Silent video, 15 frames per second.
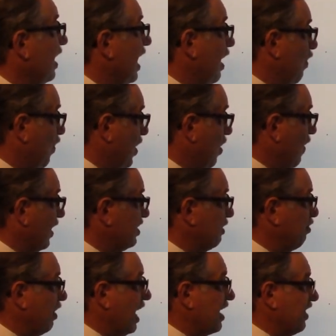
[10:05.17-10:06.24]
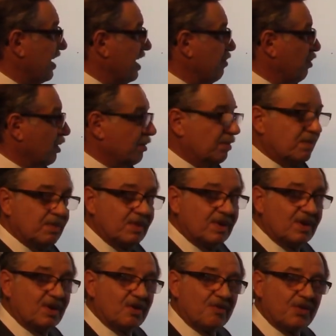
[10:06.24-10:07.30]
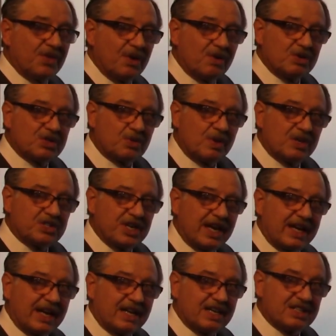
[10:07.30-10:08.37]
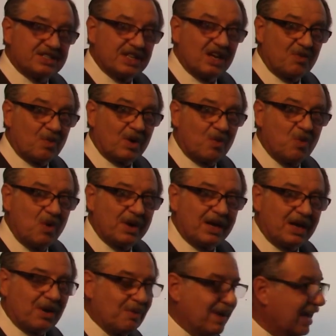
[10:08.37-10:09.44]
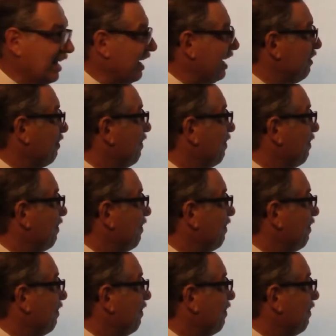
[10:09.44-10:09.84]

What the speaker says: We always supply the Hebrew for those who are checking to see if we're quoting it correctly.